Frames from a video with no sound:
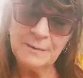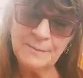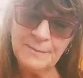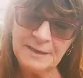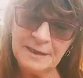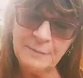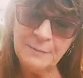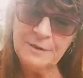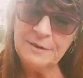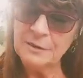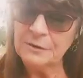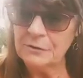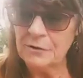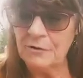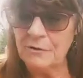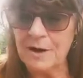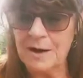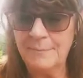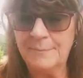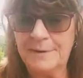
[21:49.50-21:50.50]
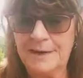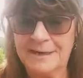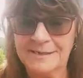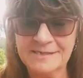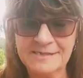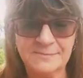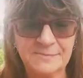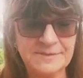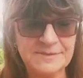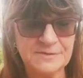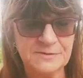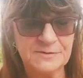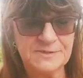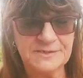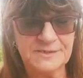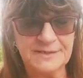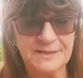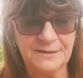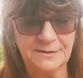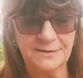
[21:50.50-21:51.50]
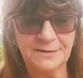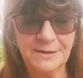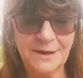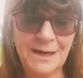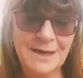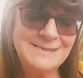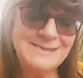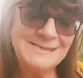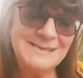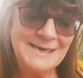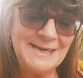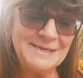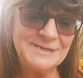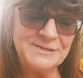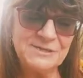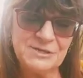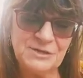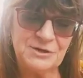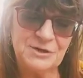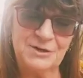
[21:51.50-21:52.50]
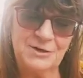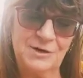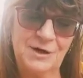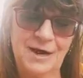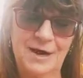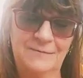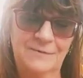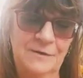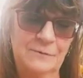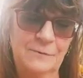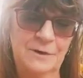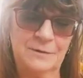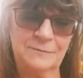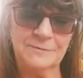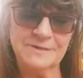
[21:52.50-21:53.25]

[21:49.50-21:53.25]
to be when you grow up? Asked Mr. Slinger. A teacher, everyone